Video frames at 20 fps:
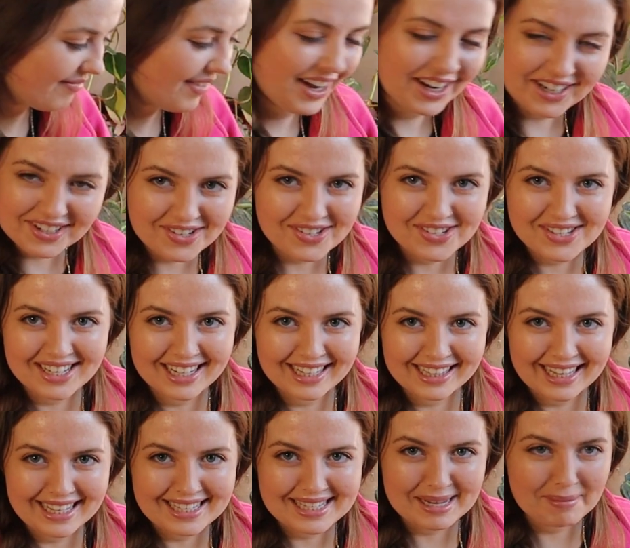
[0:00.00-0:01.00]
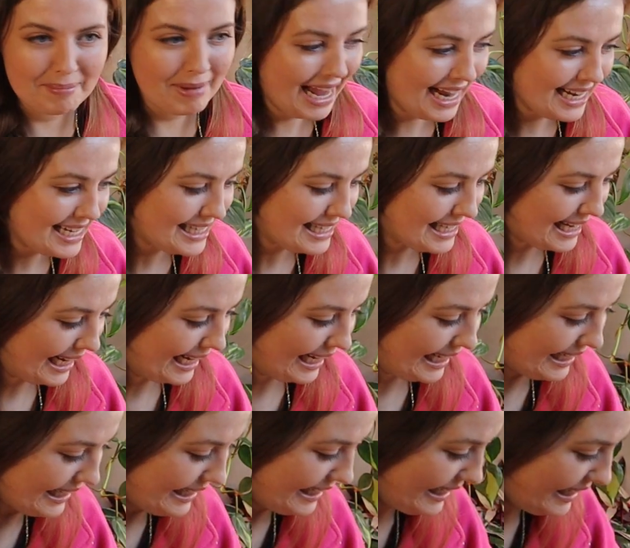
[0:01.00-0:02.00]
I just think that's
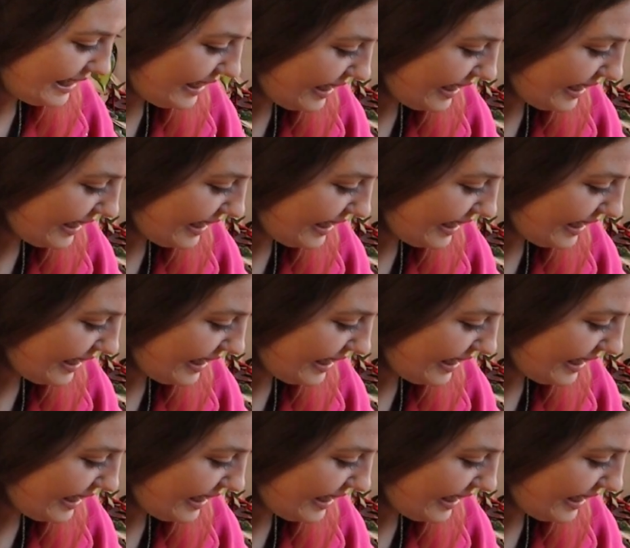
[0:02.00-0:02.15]
amazing.